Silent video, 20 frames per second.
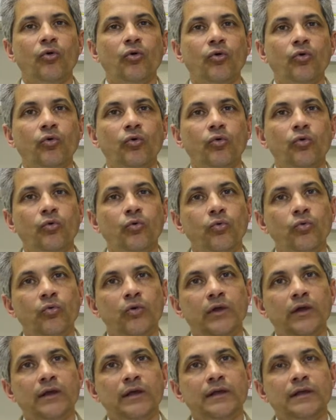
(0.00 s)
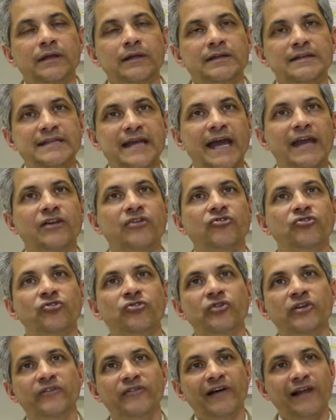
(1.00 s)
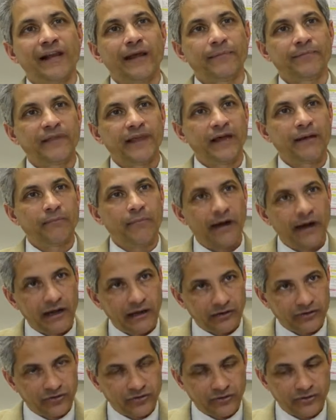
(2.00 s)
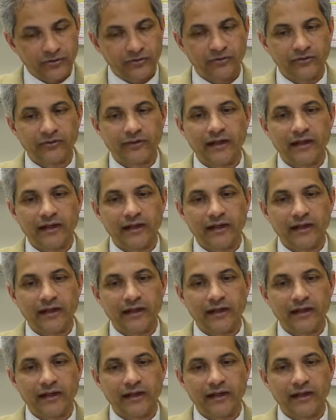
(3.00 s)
who tend to develop their milestones,